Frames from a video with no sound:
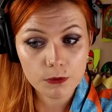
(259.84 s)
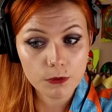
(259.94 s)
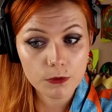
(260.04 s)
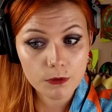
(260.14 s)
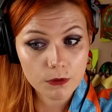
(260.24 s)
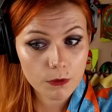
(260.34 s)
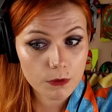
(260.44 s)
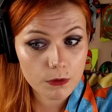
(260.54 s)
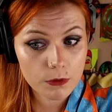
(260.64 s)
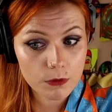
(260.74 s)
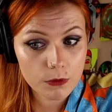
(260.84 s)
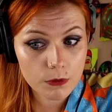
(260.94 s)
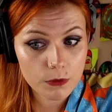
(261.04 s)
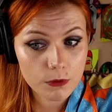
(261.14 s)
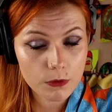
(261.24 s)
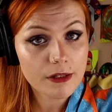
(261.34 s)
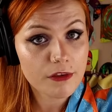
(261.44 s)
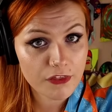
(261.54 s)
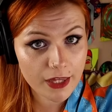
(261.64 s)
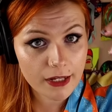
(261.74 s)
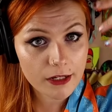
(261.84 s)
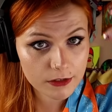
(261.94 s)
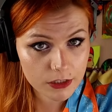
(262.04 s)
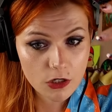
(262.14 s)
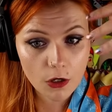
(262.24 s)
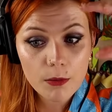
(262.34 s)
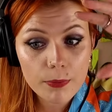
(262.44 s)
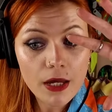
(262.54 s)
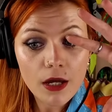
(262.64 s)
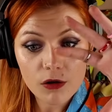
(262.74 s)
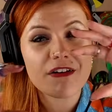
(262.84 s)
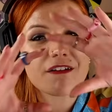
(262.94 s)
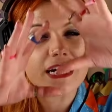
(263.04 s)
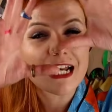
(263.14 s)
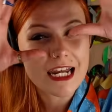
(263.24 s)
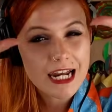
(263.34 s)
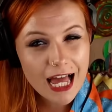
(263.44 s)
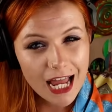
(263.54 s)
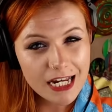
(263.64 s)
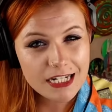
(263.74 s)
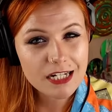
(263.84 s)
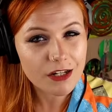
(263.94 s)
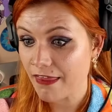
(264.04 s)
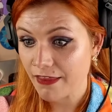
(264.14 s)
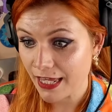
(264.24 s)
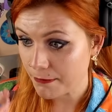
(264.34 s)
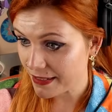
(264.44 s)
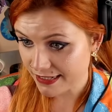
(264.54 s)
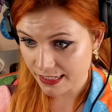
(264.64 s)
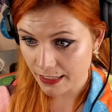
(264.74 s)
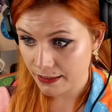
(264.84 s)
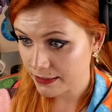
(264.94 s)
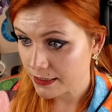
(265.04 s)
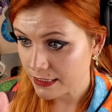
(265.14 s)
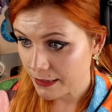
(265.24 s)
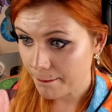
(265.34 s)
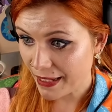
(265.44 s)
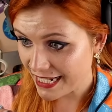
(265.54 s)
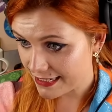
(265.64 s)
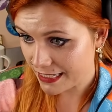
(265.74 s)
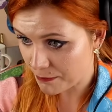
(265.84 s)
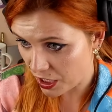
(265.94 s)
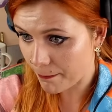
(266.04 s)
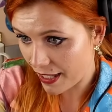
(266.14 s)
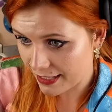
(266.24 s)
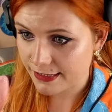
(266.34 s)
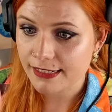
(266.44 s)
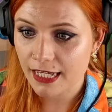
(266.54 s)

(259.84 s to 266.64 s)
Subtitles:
Doo, doo. Thing at the top, very light, and then Mr. Bassy McBuzz